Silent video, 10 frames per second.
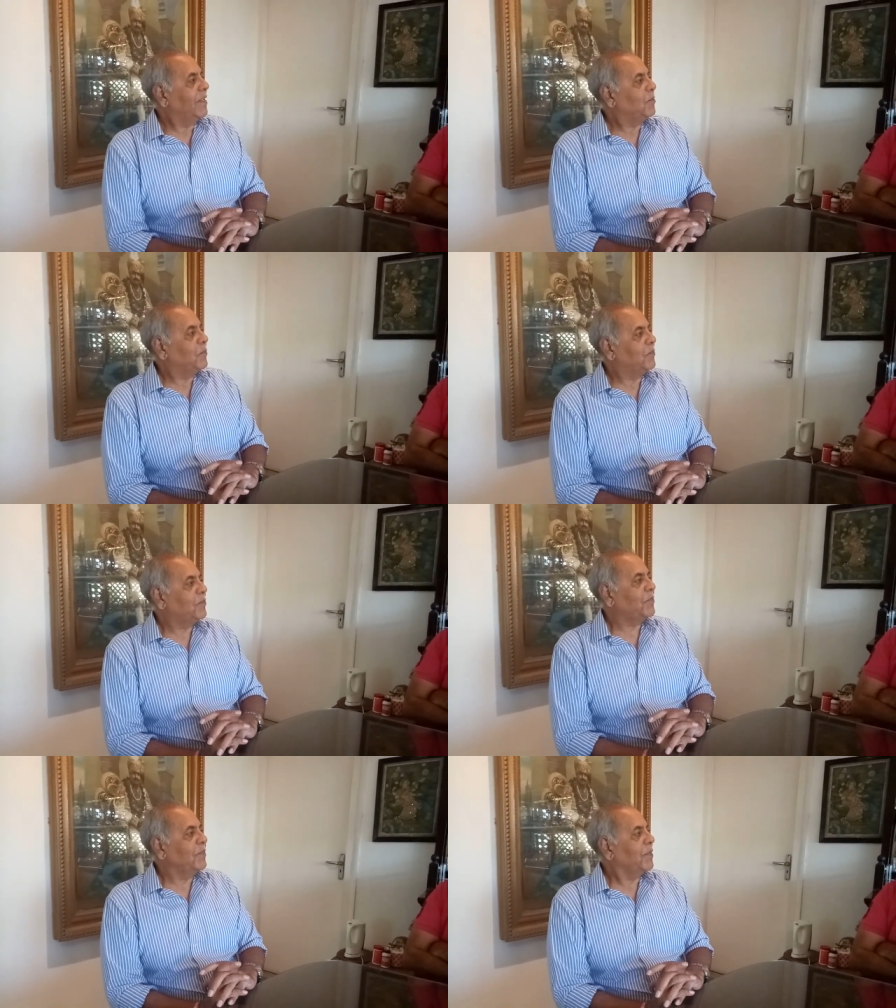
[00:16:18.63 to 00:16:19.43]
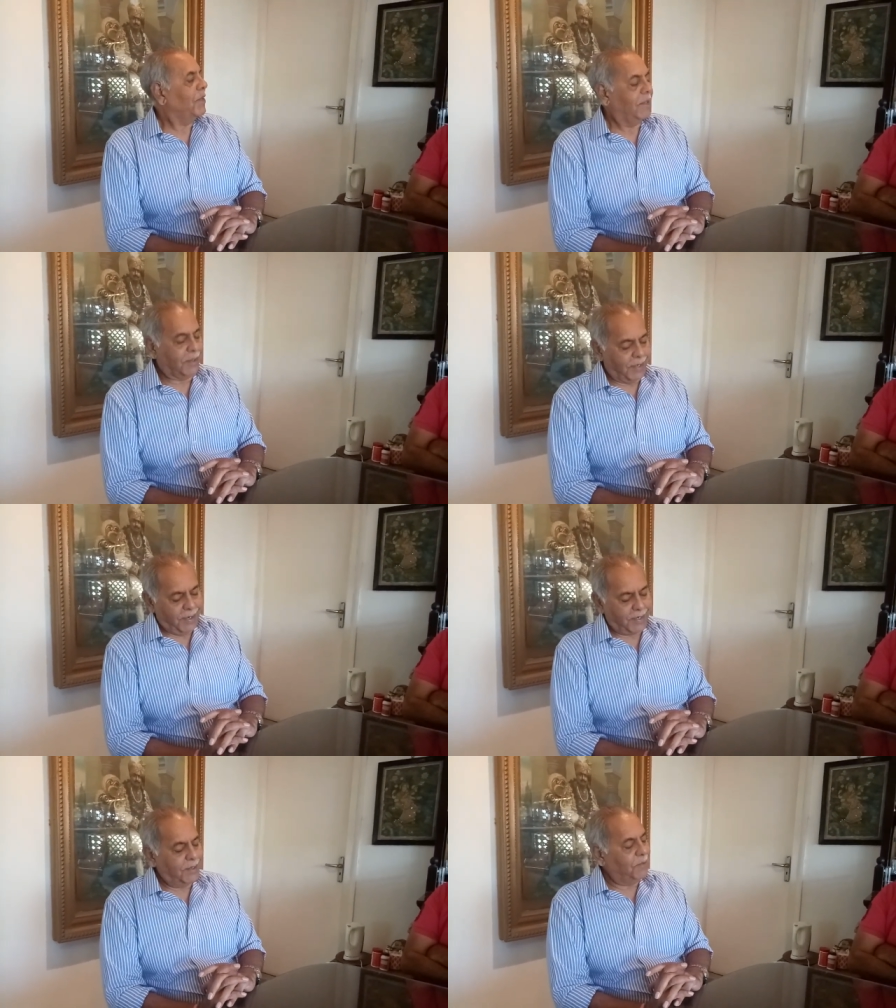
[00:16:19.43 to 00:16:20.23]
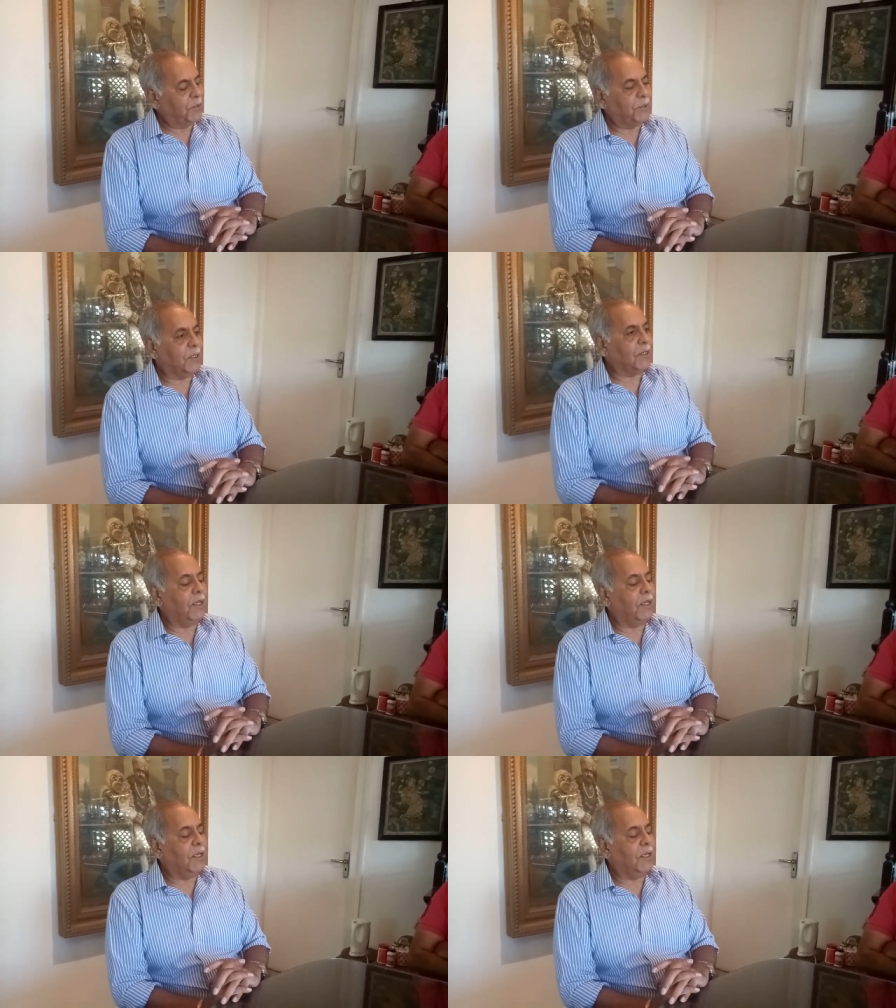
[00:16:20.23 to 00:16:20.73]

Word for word: there, and he, correct. He was not.